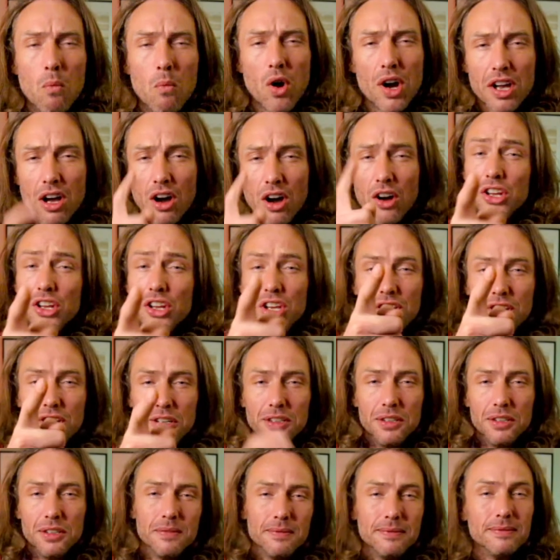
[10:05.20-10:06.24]
can't you?
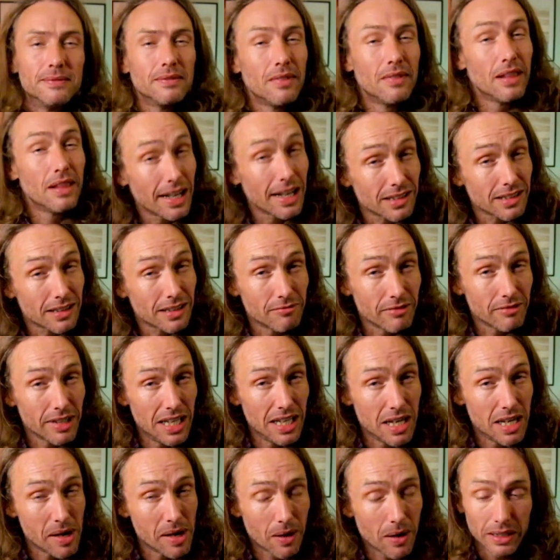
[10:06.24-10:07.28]
That's the really
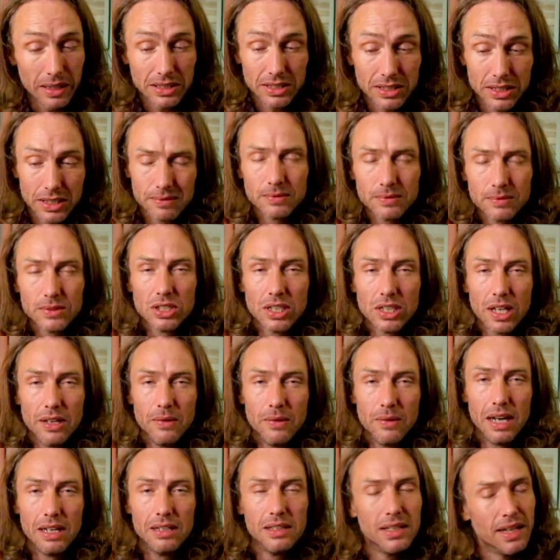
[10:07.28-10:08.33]
big question.
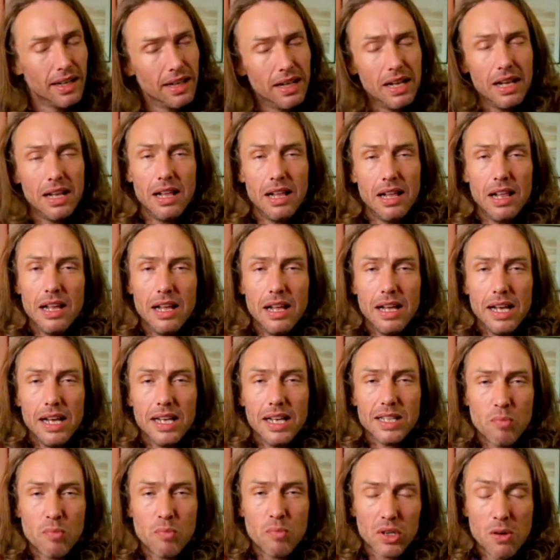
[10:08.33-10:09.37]
So it's
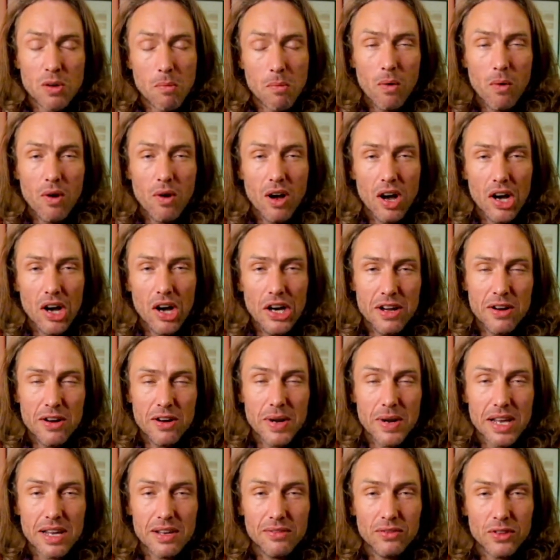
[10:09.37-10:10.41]
possible. I know that we
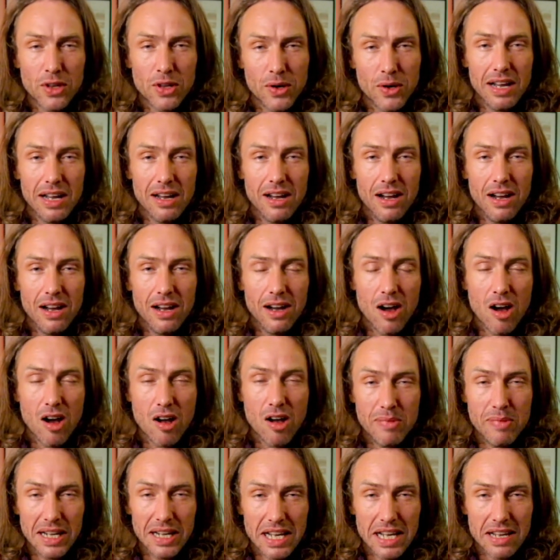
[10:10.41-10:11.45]
can do it. I
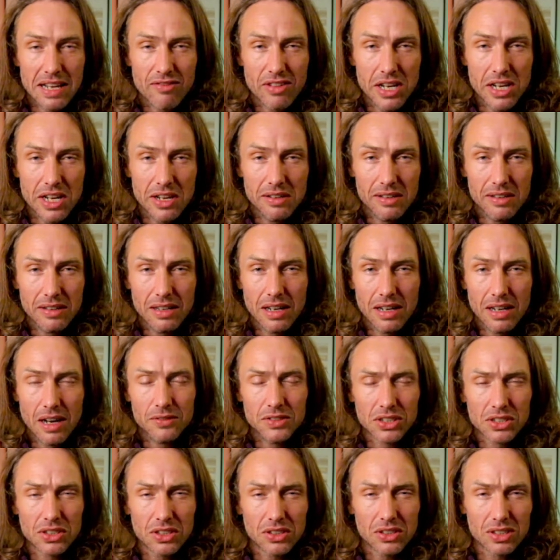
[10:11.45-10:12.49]
believe in you. I've just
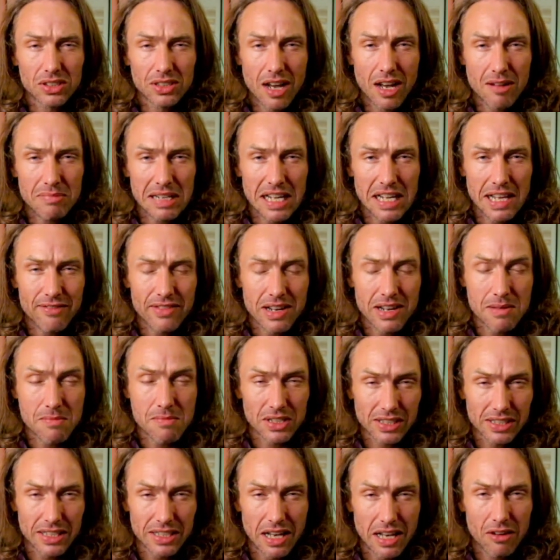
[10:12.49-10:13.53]
got to start believing in
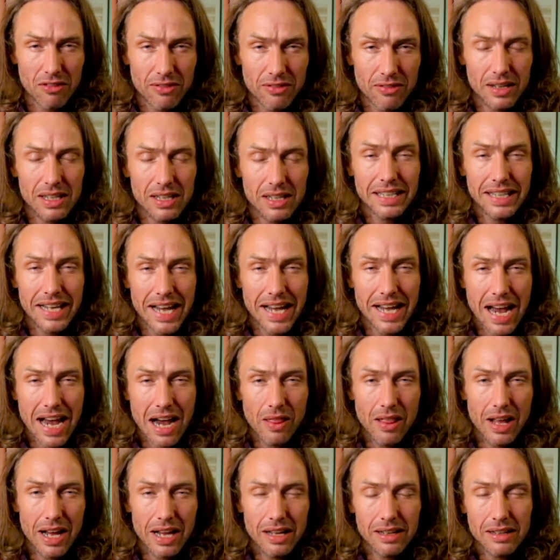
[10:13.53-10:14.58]
myself. Get out
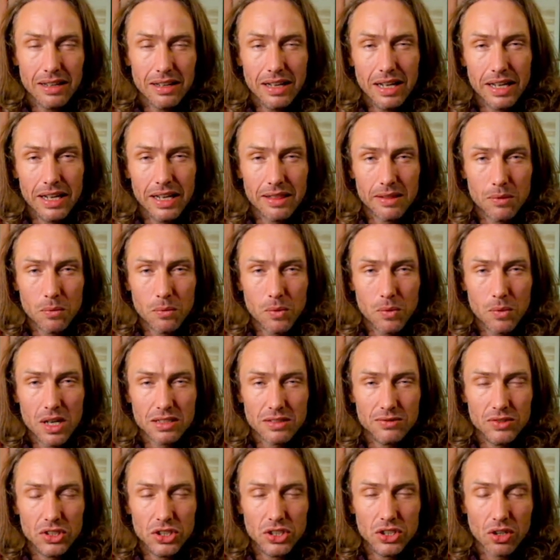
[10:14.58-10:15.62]
there. And in the words
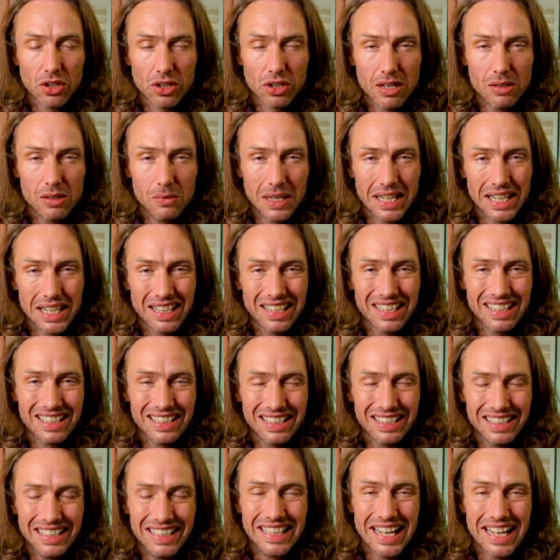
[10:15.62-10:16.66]
of Jocko Willink,
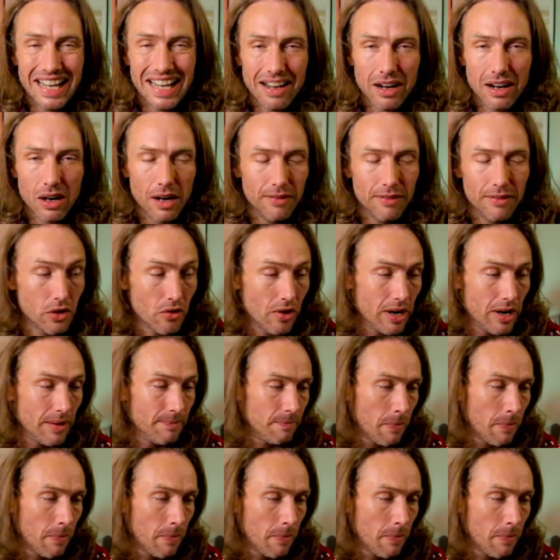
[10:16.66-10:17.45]
get after it.